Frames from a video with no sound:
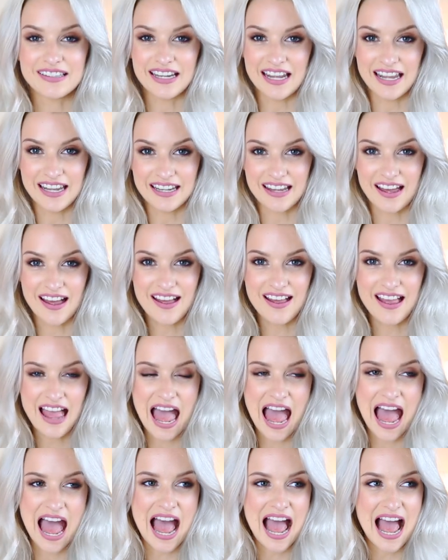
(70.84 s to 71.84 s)
in here
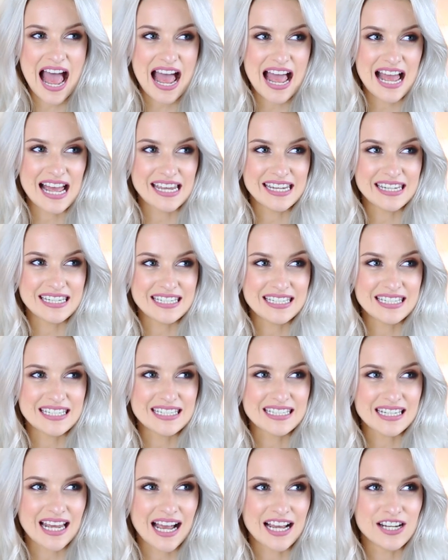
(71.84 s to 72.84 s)

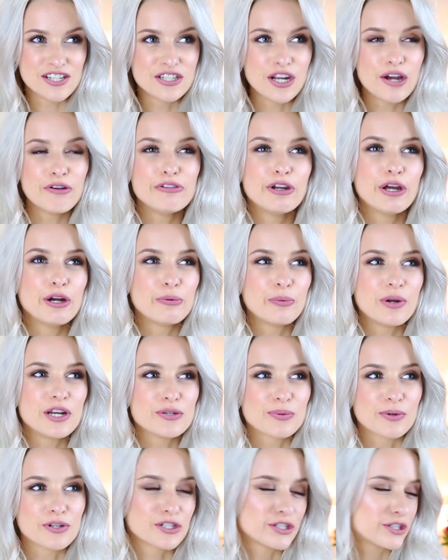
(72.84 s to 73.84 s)
and I don't know
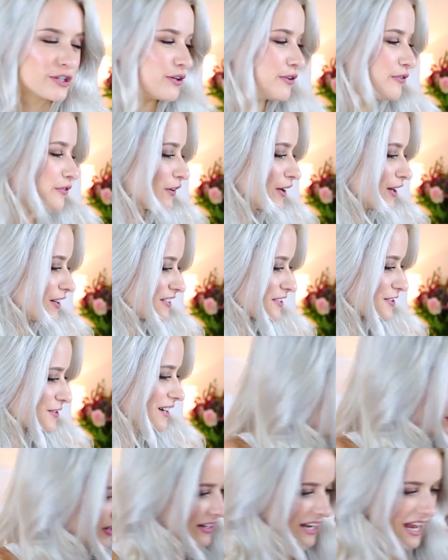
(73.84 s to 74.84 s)
which one to show you first.
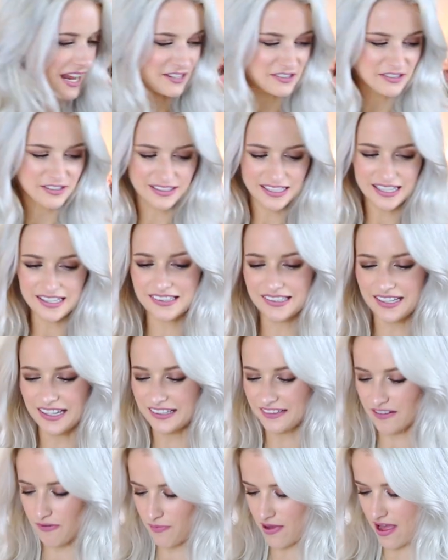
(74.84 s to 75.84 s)
Okay, so this
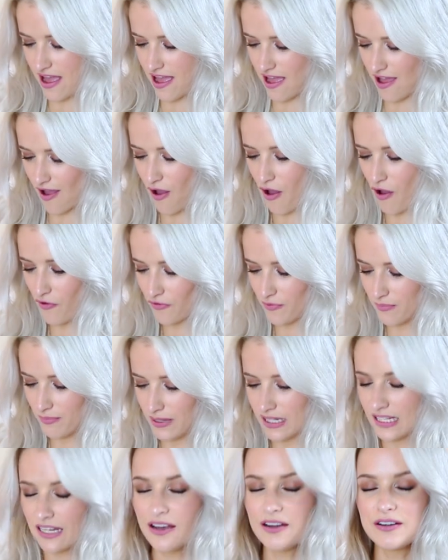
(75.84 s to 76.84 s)
is a pair of
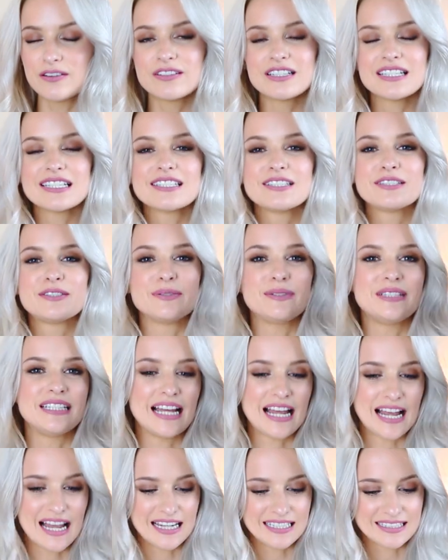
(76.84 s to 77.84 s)
Malone
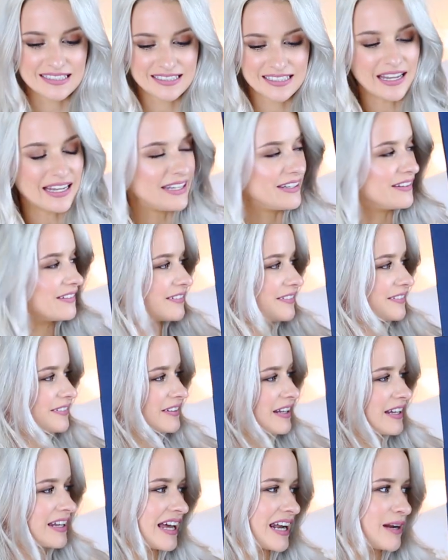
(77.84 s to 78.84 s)
Souliers
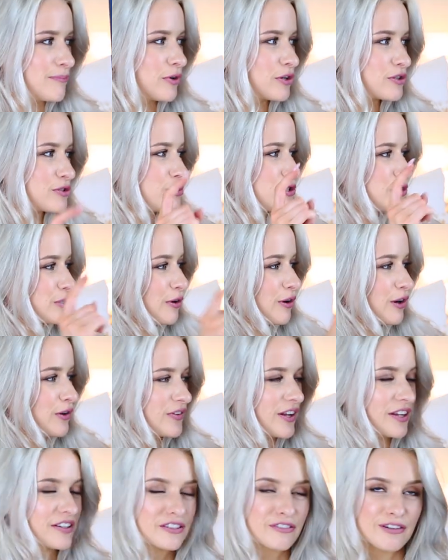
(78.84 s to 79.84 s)
heels. Again, I'm not too sure
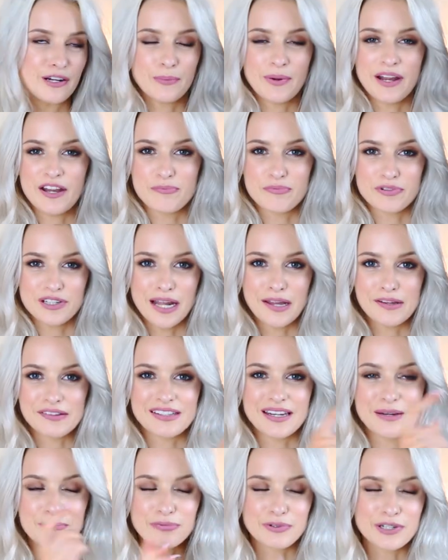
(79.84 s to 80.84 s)
if that's the correct way of
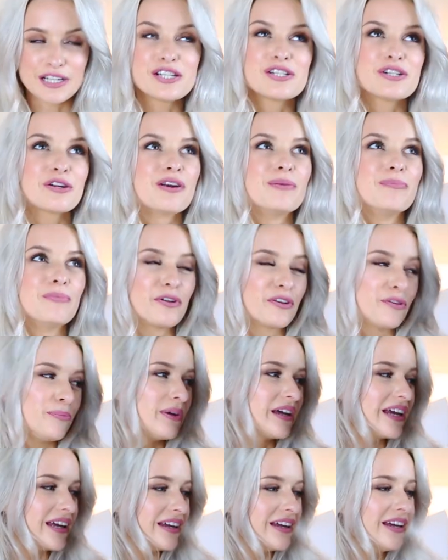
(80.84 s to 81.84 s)
pronouncing it. I'm pretty sure it
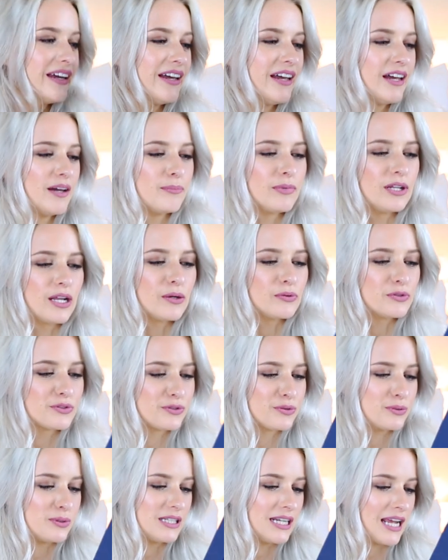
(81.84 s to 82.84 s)
must be Malone
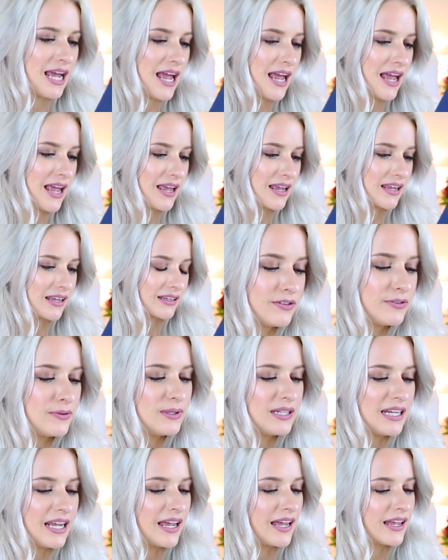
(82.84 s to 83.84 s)
Soulier.
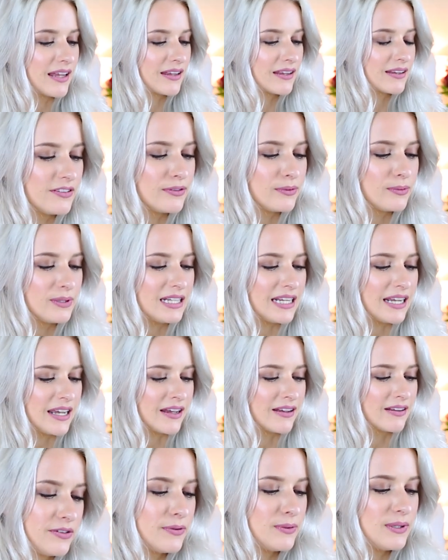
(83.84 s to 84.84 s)
Soulier,
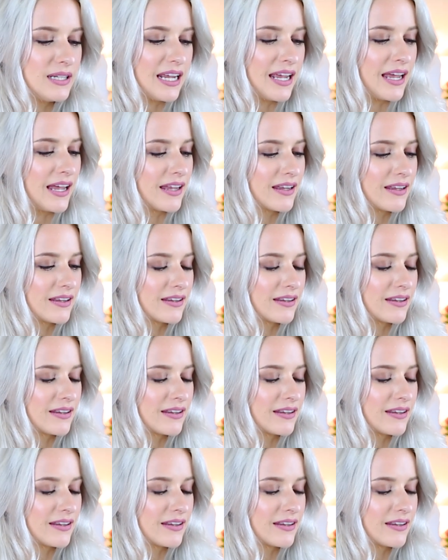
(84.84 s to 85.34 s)
Soulier, Soulier.